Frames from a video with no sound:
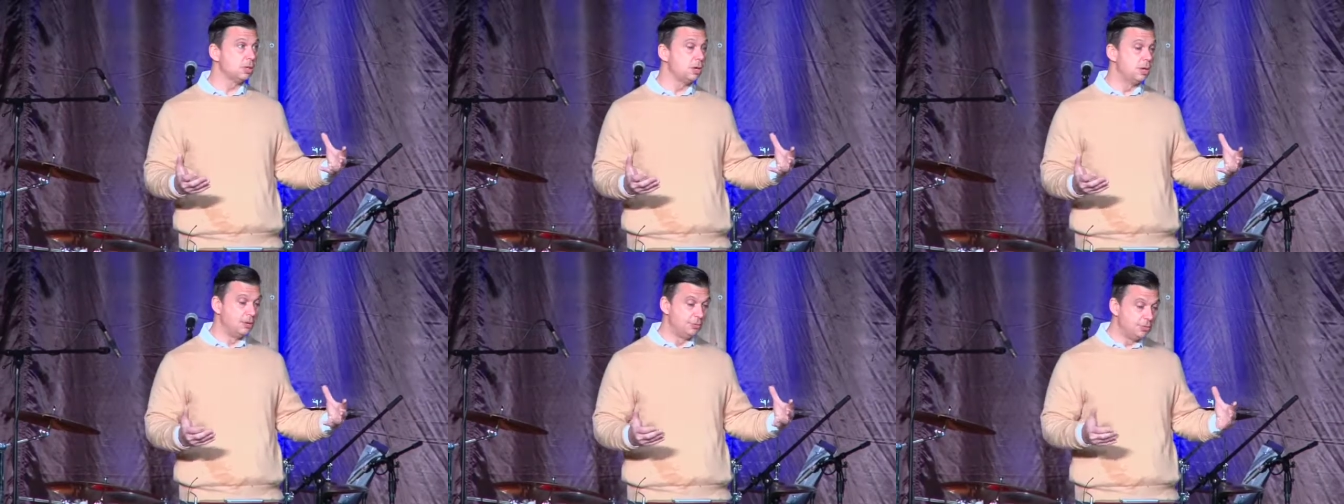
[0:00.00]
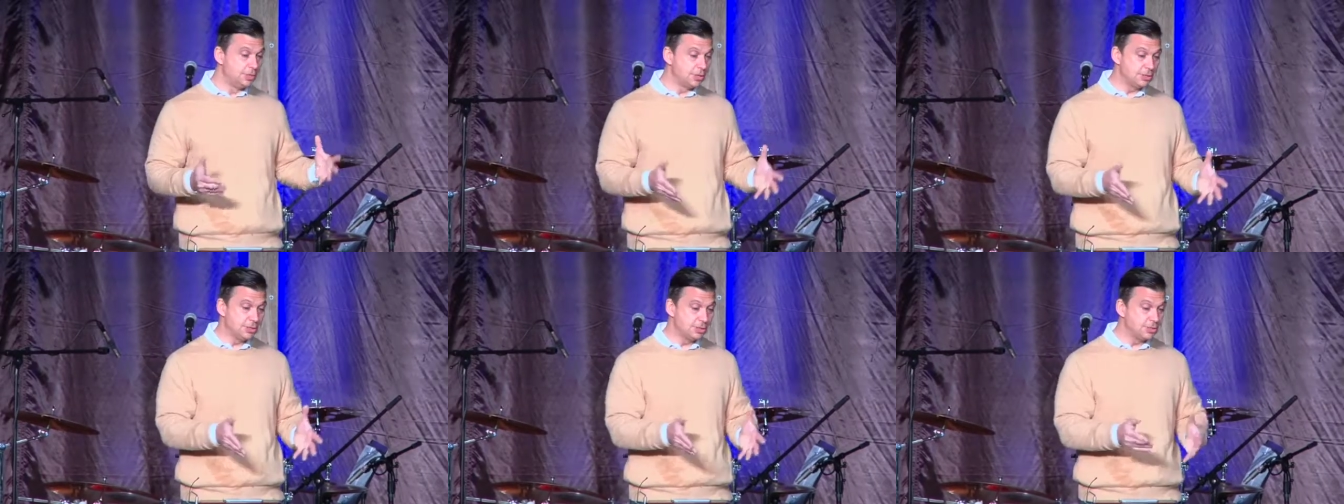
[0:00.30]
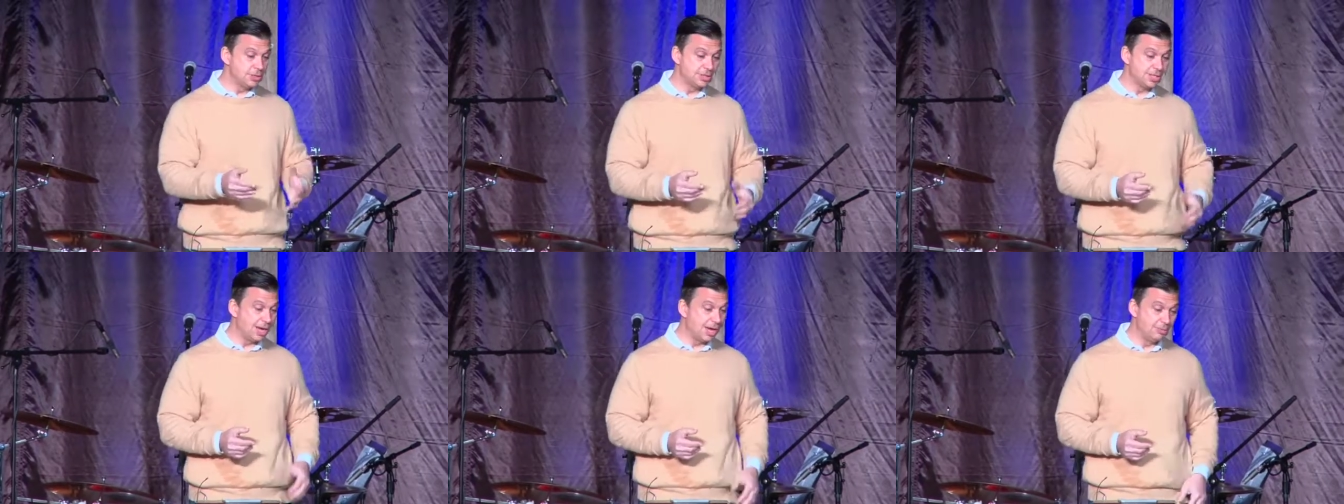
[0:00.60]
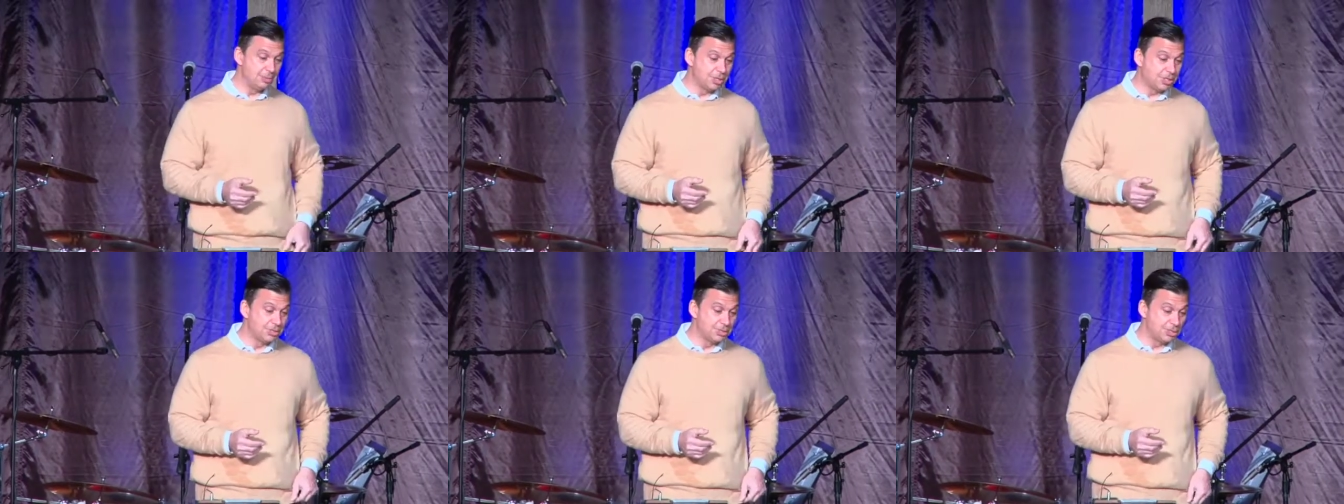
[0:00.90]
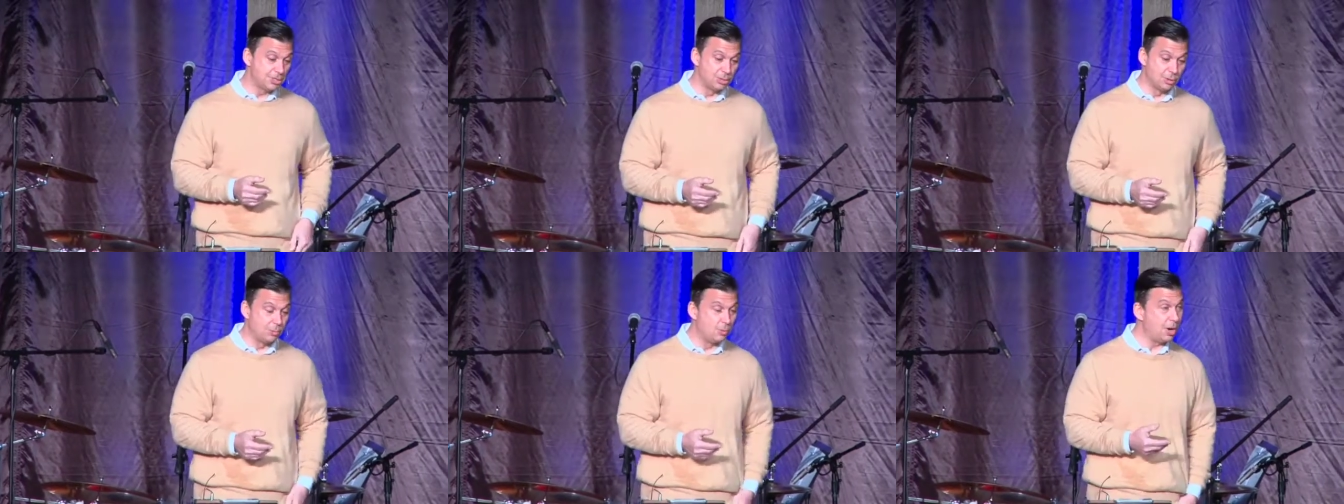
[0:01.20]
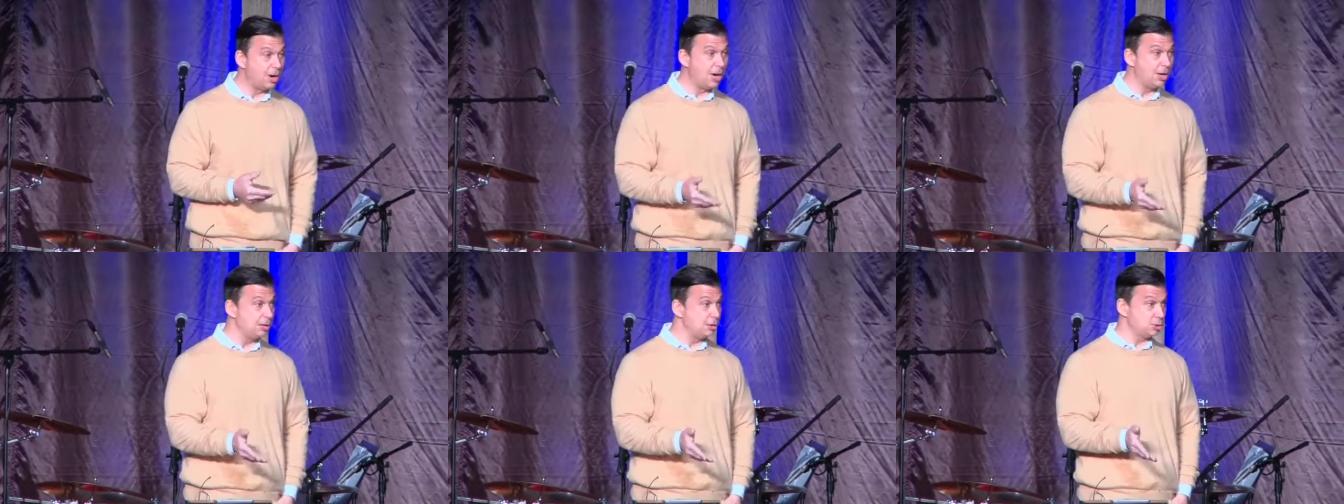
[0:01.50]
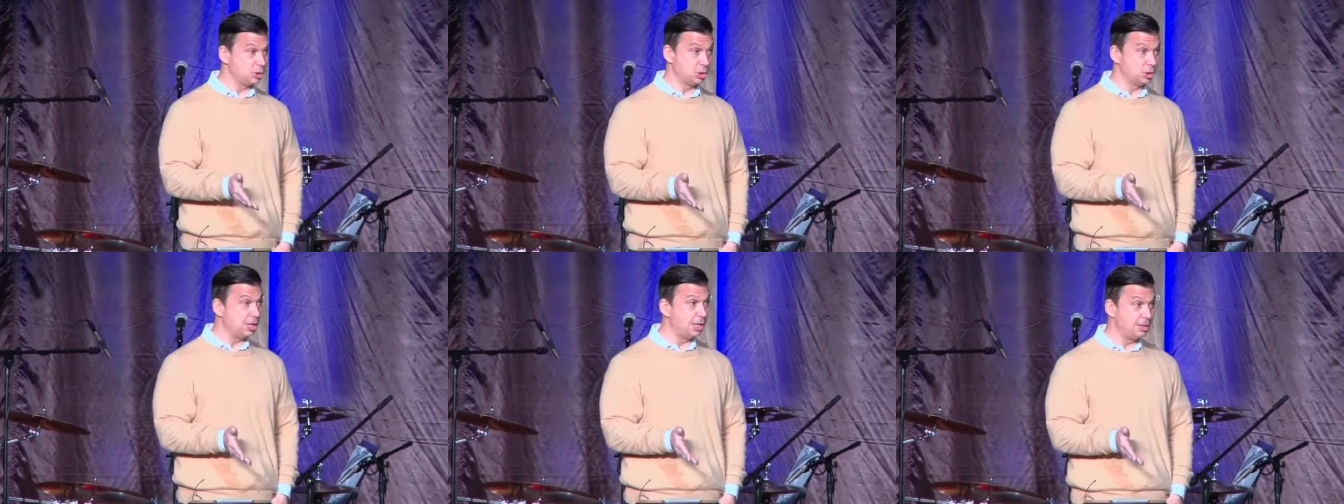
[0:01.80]
this is a time to consider why
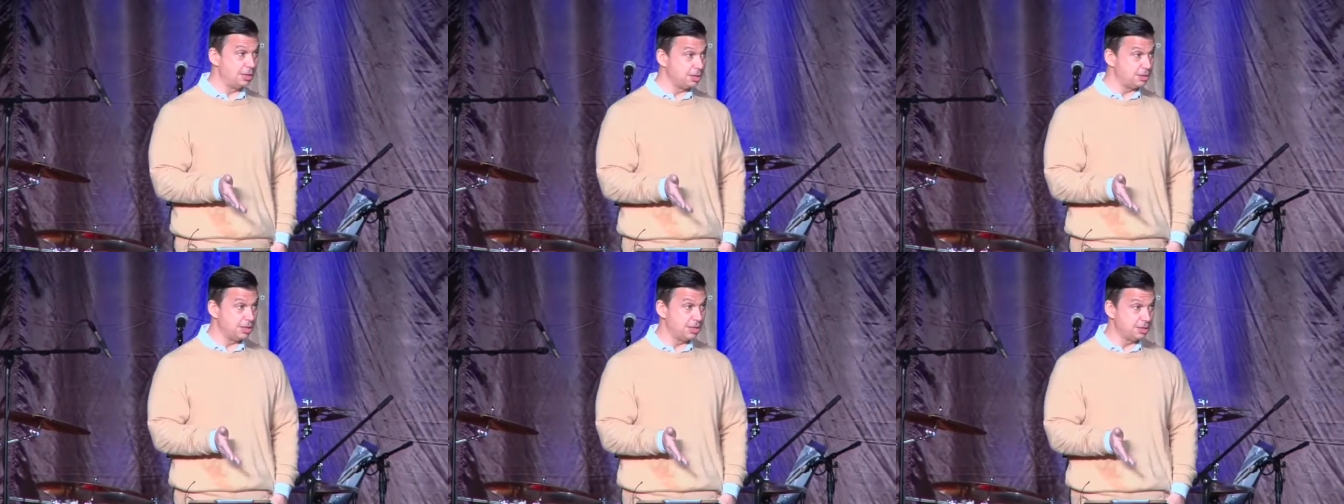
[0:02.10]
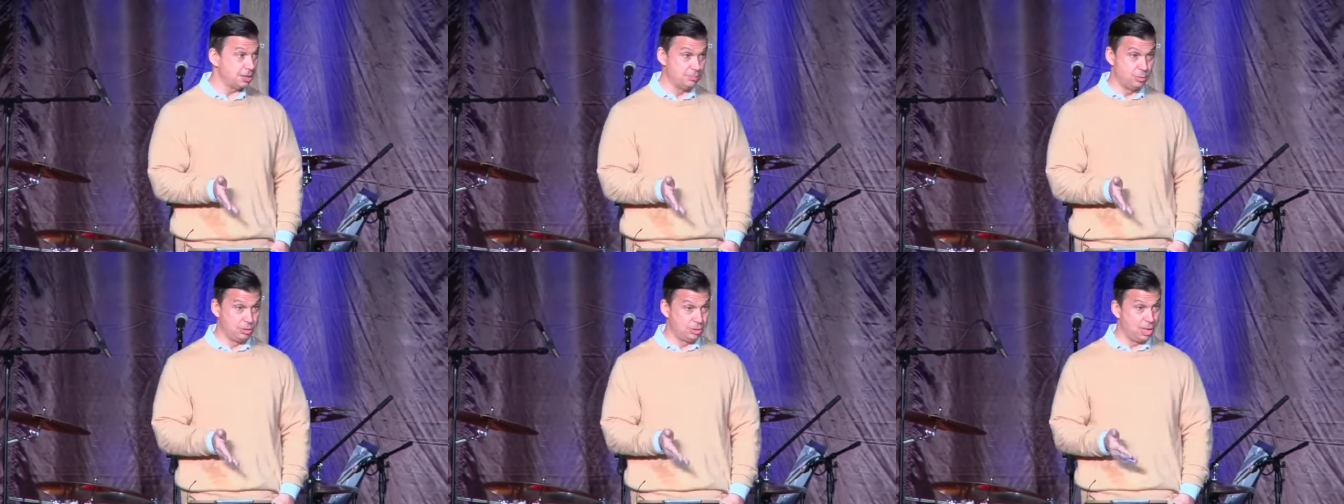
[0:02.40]
should I not take communion?